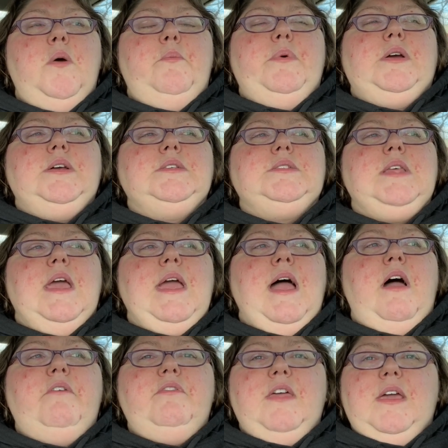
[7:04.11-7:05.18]
because they
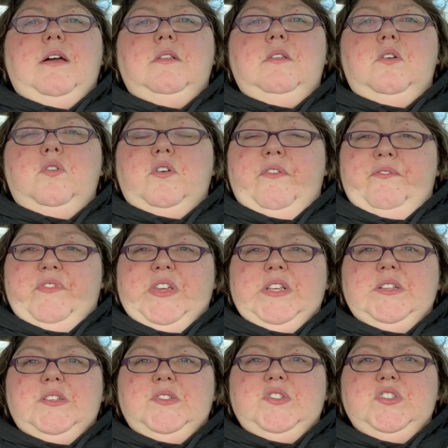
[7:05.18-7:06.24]
have like a little
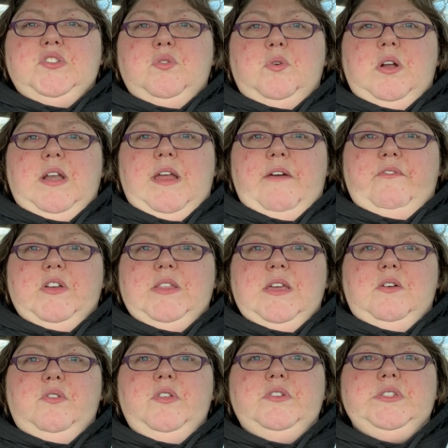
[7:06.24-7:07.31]
convenience store and everything
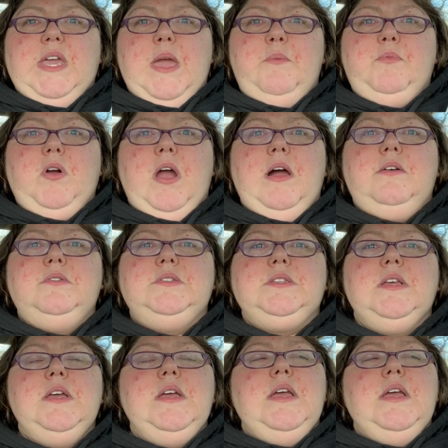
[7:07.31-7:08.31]
on those campgrounds.